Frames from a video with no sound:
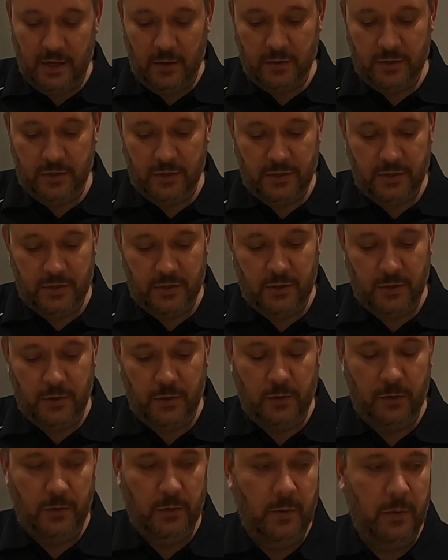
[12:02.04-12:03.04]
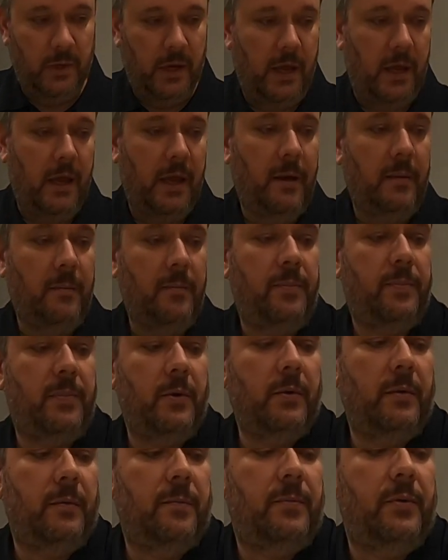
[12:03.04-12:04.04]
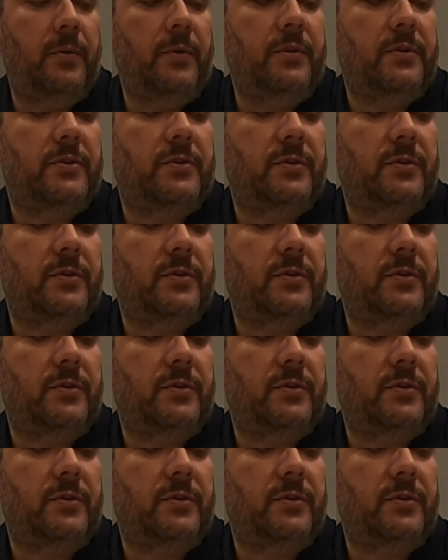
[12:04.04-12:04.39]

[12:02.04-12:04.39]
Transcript: tells us to put